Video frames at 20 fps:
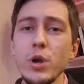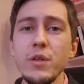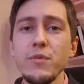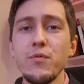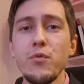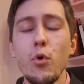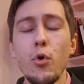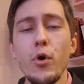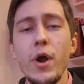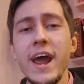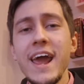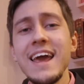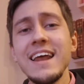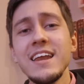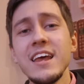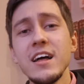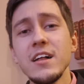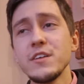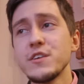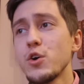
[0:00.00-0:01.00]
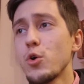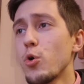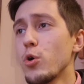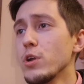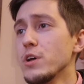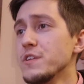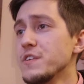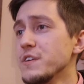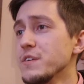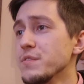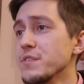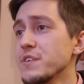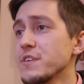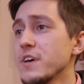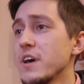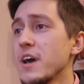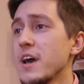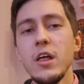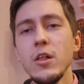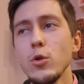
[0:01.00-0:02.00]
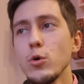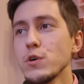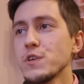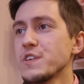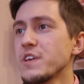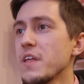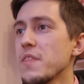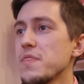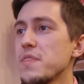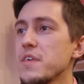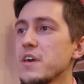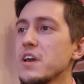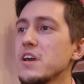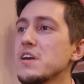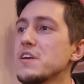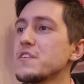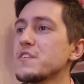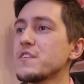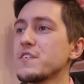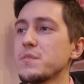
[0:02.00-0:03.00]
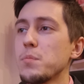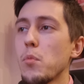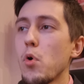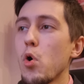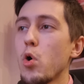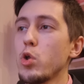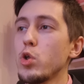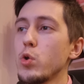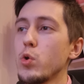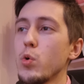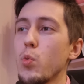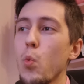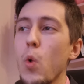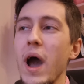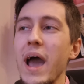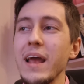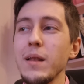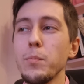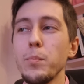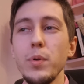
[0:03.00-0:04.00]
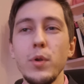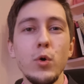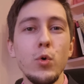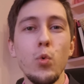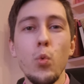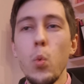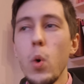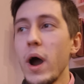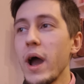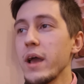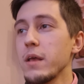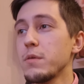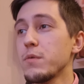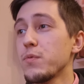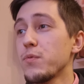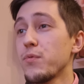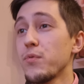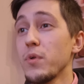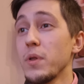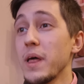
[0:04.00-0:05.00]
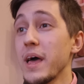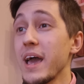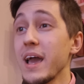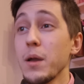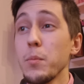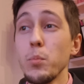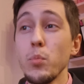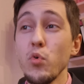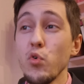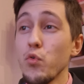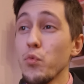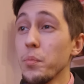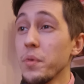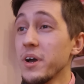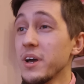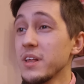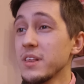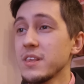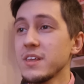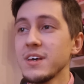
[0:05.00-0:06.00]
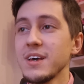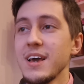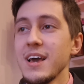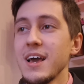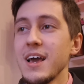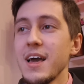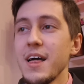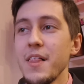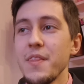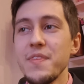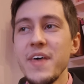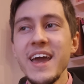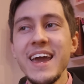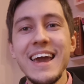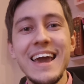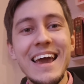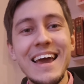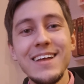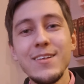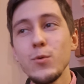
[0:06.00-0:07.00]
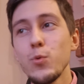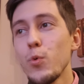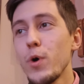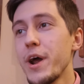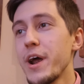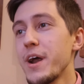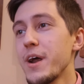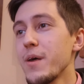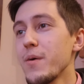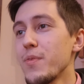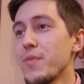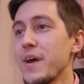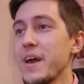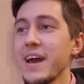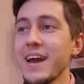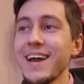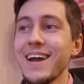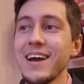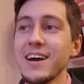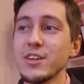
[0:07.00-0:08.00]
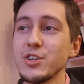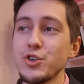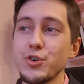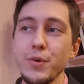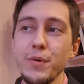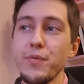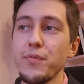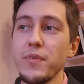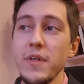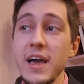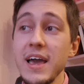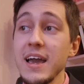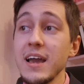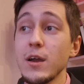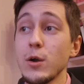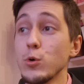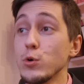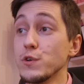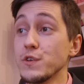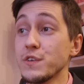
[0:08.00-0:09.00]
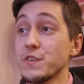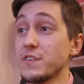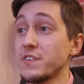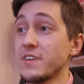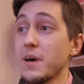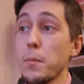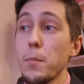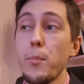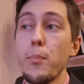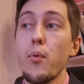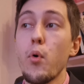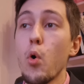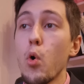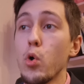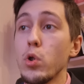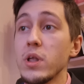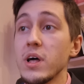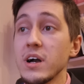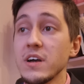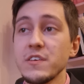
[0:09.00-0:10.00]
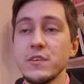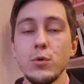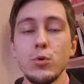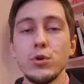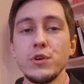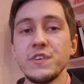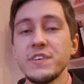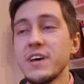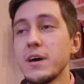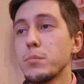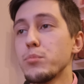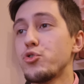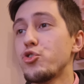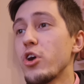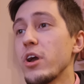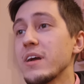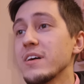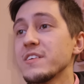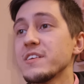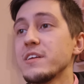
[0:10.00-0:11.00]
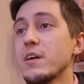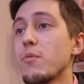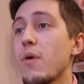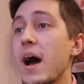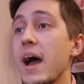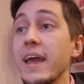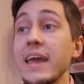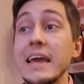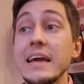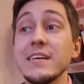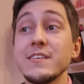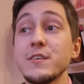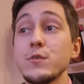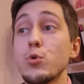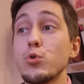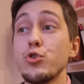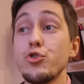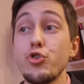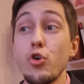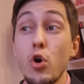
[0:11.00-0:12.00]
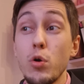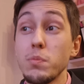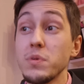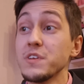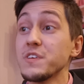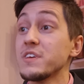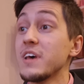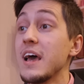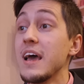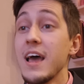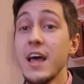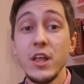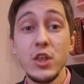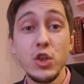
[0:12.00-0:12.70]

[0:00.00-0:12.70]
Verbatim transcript: looking for any alternatives. He looks at the small white, blue, white flag movement. They can't wear the country flag because some Polacks or some Czechoslovakians or Germans